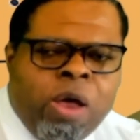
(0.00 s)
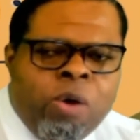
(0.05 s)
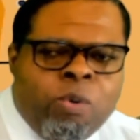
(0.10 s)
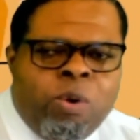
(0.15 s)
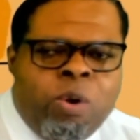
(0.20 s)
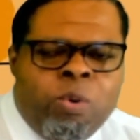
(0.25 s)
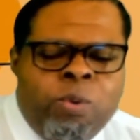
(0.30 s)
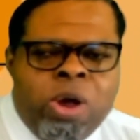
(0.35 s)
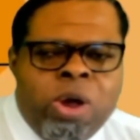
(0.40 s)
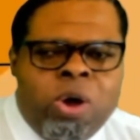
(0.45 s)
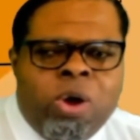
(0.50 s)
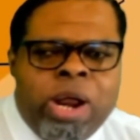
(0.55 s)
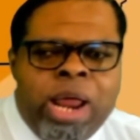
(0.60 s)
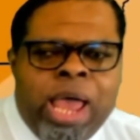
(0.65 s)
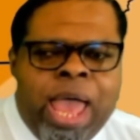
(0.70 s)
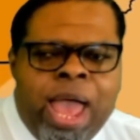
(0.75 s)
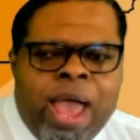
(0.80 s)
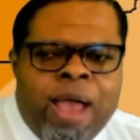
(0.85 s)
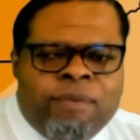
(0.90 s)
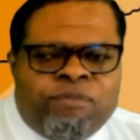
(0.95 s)
where we're going
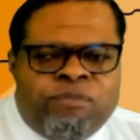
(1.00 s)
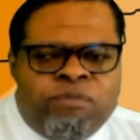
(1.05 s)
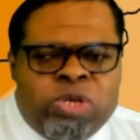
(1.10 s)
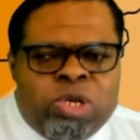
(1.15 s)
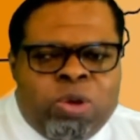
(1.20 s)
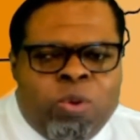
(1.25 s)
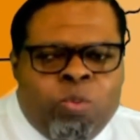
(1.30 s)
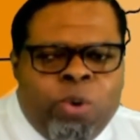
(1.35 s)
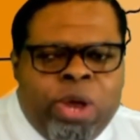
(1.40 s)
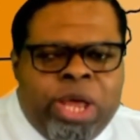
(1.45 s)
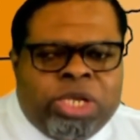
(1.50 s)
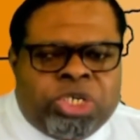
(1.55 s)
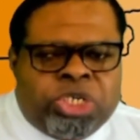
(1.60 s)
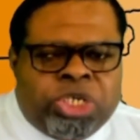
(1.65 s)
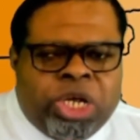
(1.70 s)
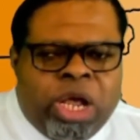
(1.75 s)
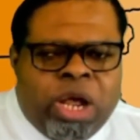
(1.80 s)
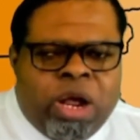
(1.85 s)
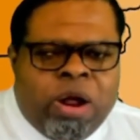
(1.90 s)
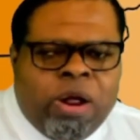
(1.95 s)
to have the wind
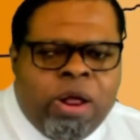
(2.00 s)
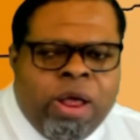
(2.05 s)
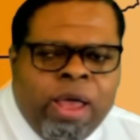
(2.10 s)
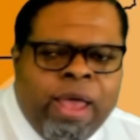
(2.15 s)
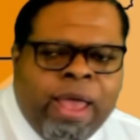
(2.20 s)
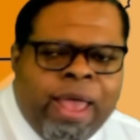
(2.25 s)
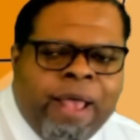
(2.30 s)
shear